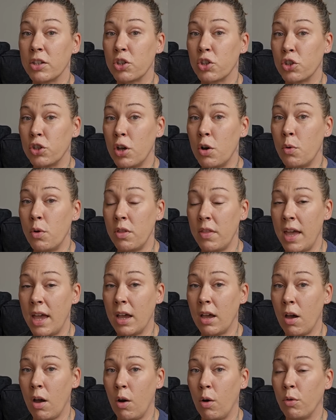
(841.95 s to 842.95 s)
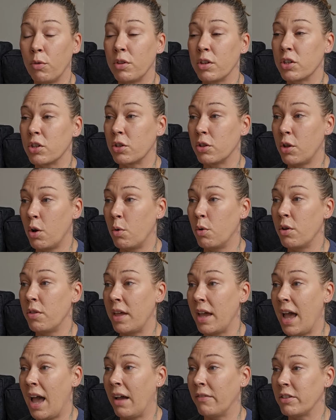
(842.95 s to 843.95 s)
the slower they go, the slower
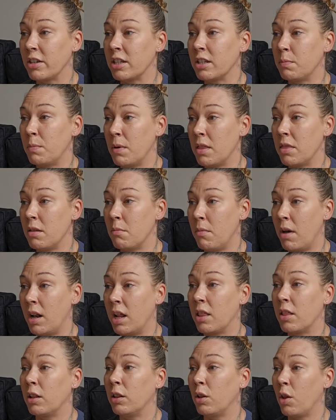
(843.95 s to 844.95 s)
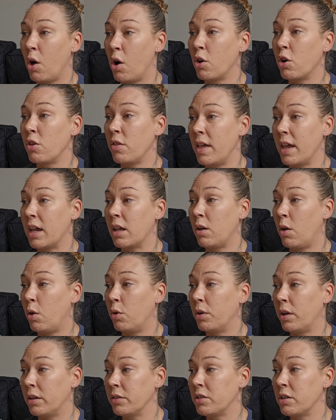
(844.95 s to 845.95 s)
they have to spend the money, the longer they can
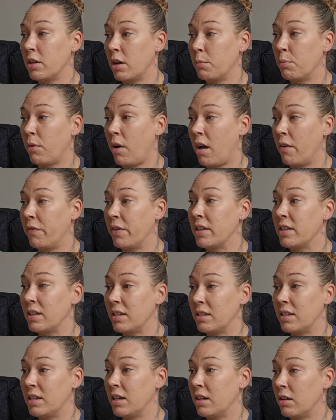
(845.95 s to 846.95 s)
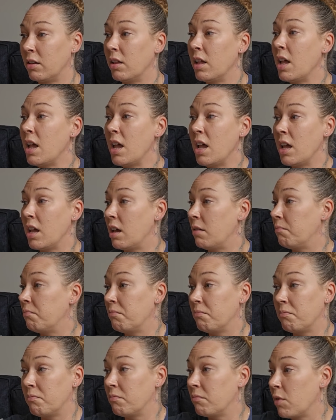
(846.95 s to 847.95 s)
hold on to their profits until
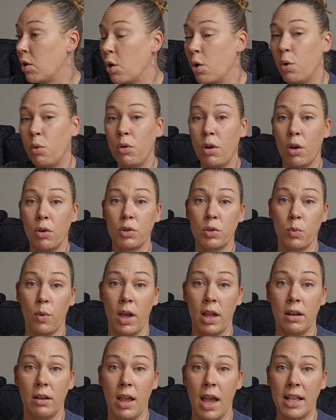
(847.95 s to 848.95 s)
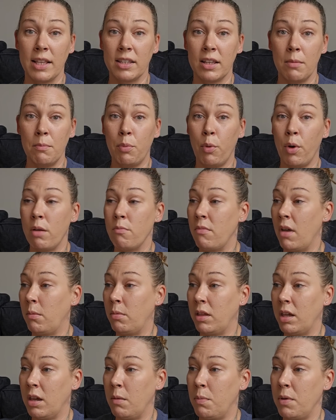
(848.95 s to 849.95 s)
who knows what. At some point, maybe
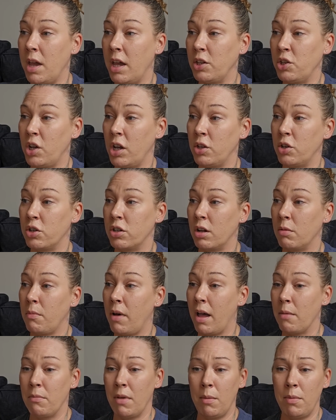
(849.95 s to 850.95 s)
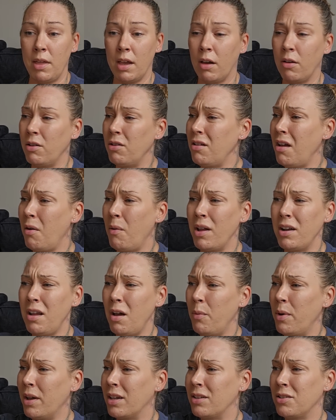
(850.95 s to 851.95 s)
the EPA changes their mind. Maybe they go, you know what?
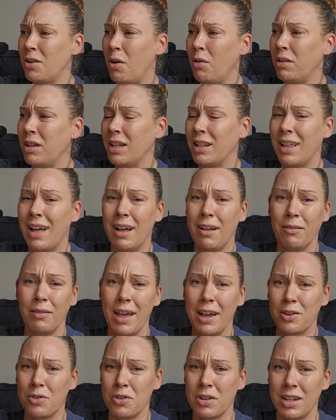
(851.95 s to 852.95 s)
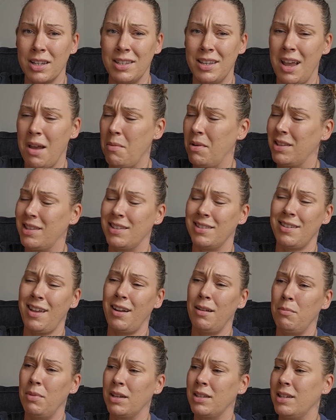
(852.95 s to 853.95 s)
No, we can totally allow extra contaminants. It's
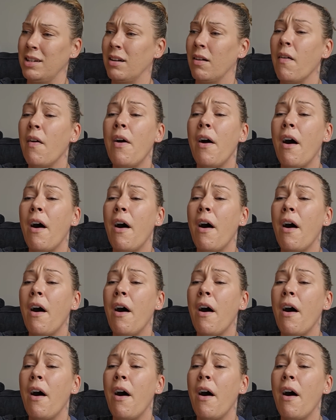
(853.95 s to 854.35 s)
not a big deal.